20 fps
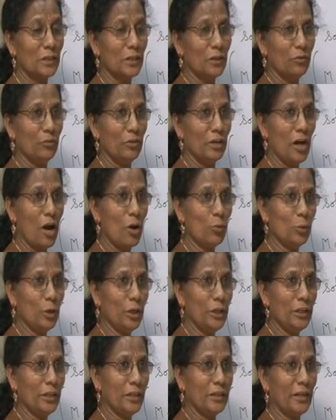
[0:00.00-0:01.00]
we have to
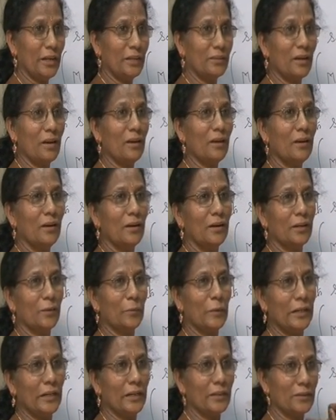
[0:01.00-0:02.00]
integrate the
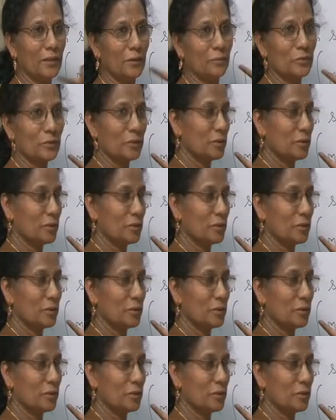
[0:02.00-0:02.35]
remaining terms.